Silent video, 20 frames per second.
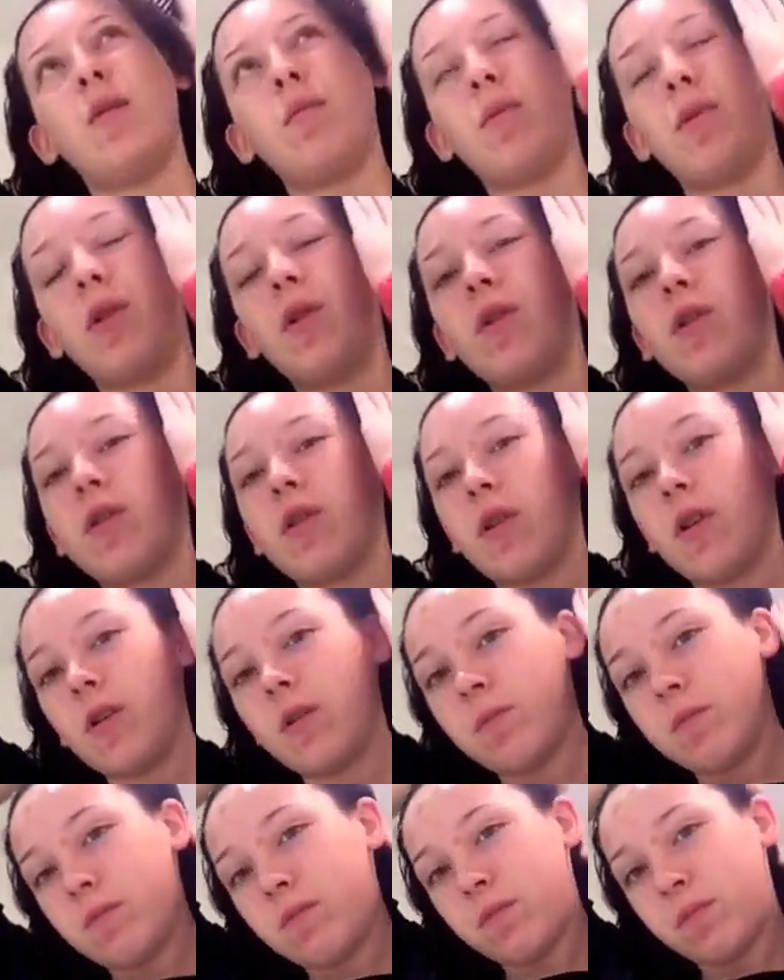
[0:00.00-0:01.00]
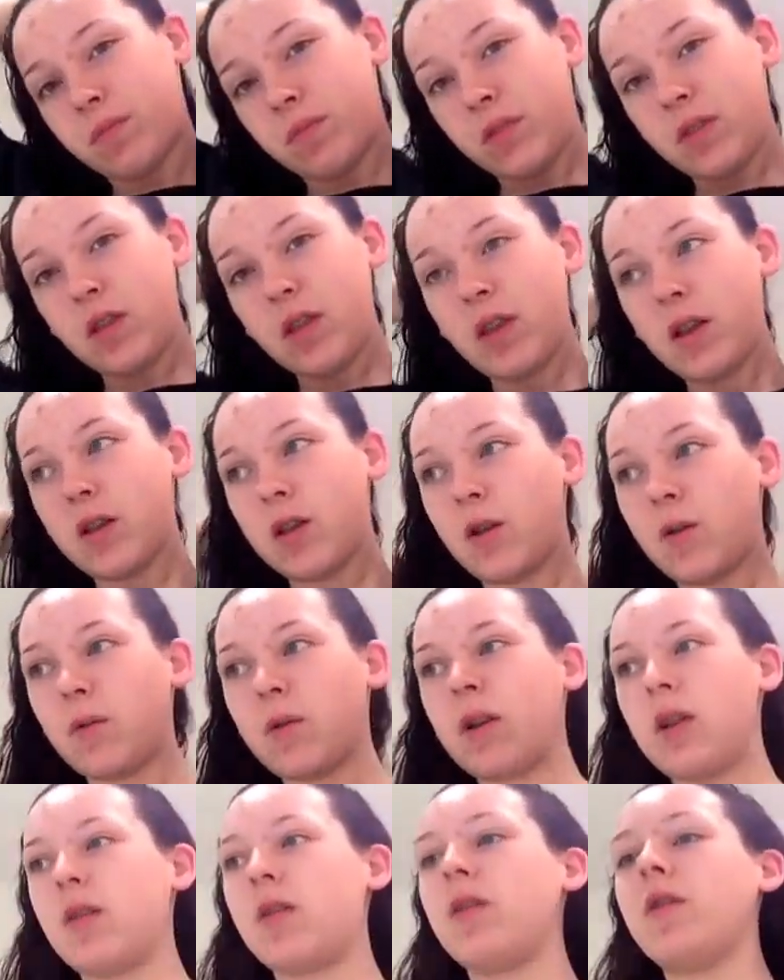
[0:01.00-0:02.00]
But also, you don't
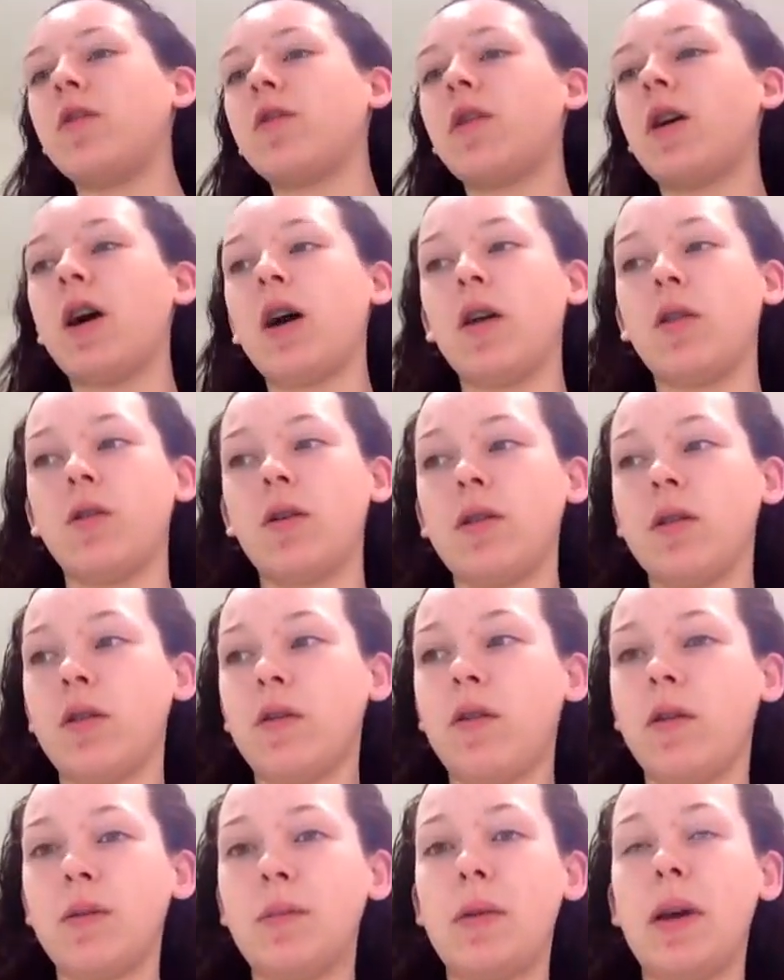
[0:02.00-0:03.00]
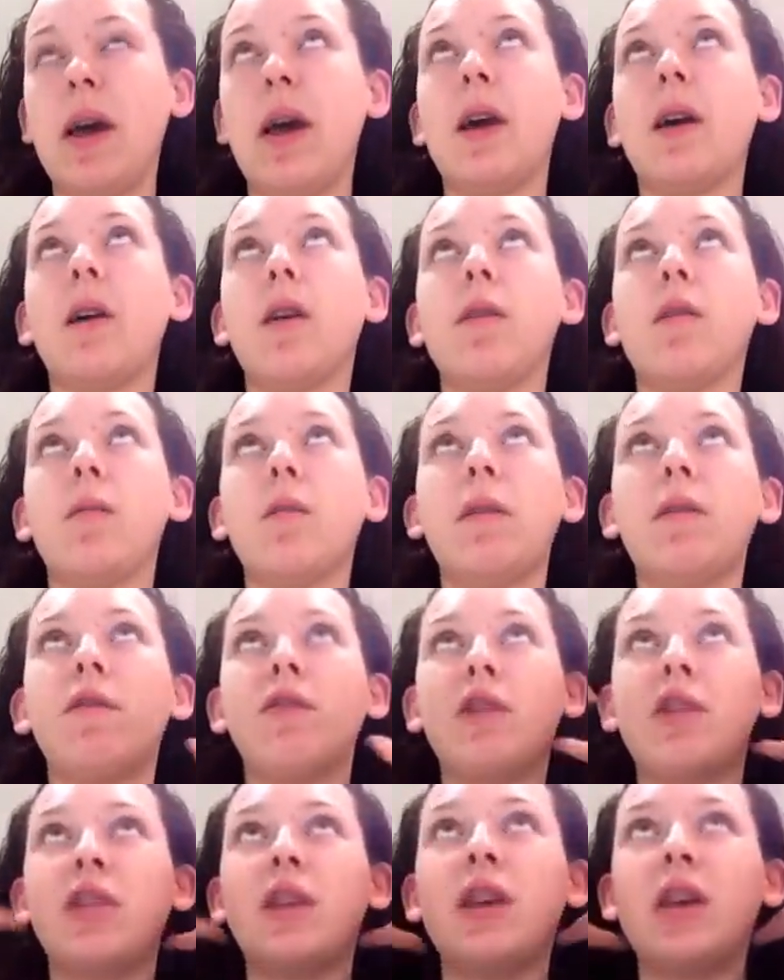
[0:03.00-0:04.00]
want it too dry, otherwise I find my hair goes a bit
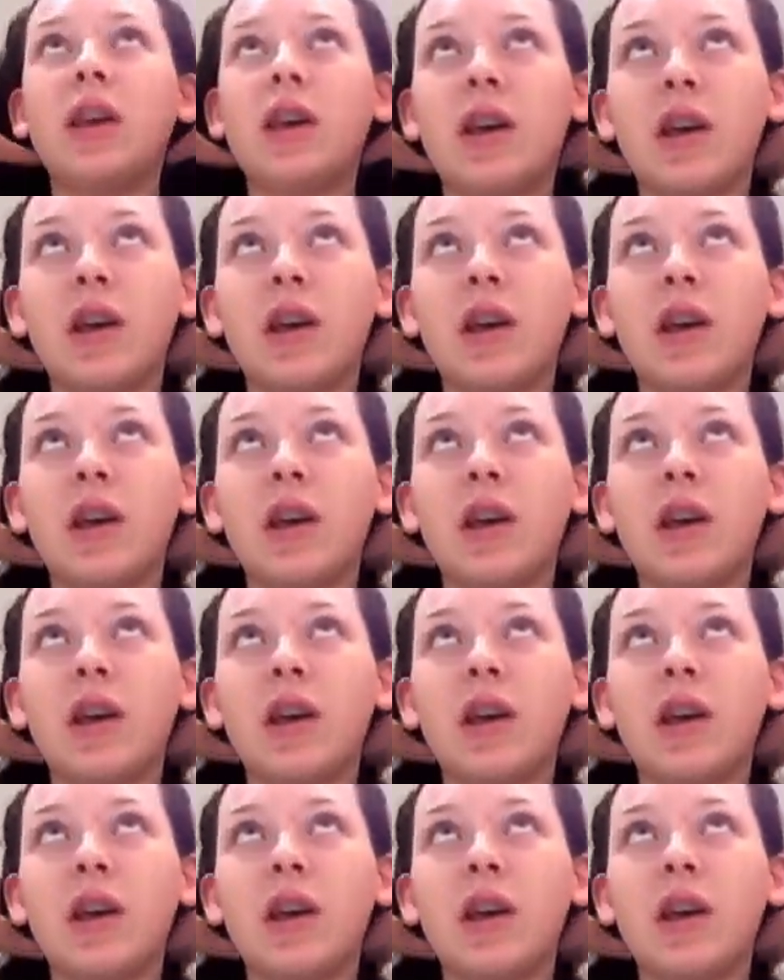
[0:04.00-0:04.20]
frizzy.